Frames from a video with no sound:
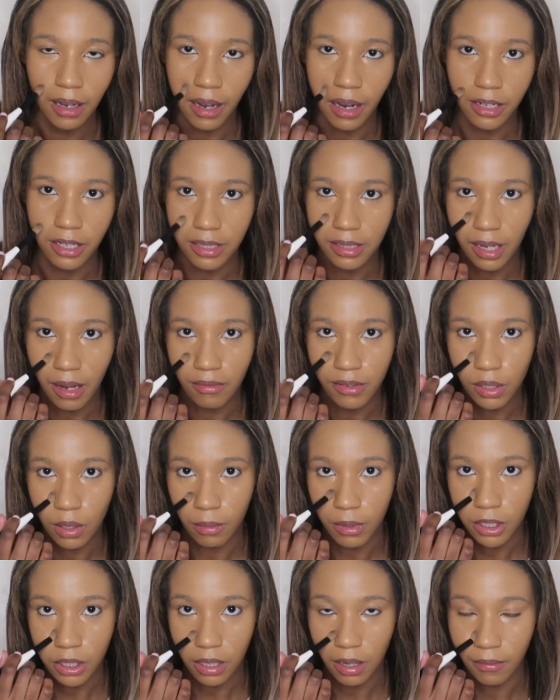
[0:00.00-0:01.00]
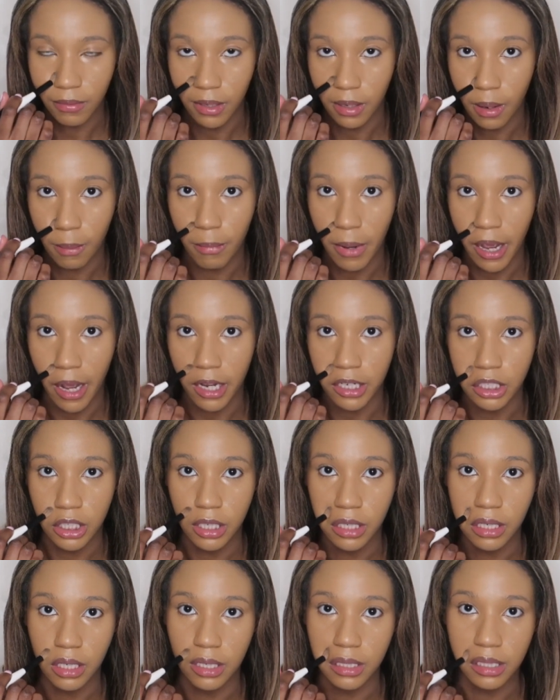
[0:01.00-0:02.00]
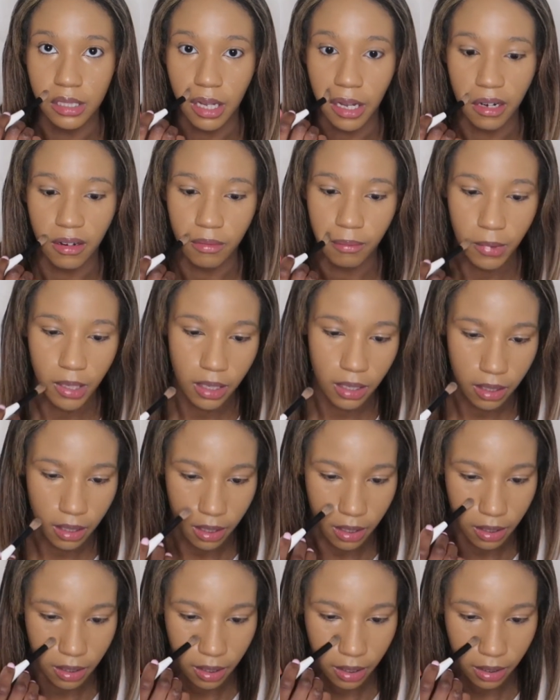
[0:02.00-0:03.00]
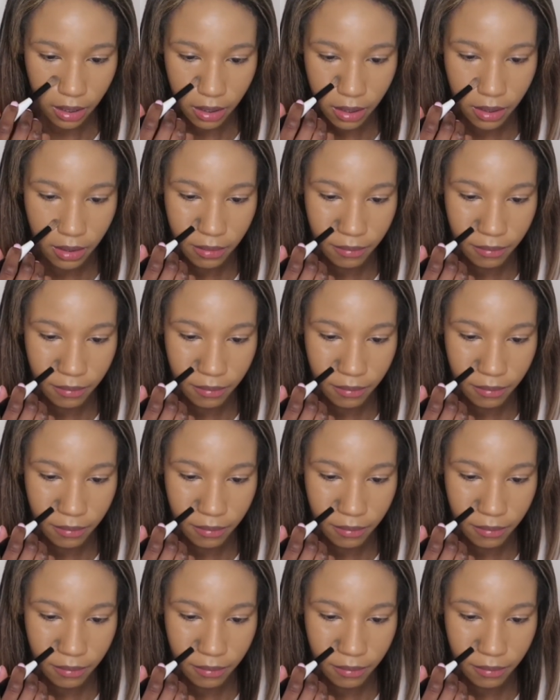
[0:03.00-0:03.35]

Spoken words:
just have so much love and compassion inside of me, and like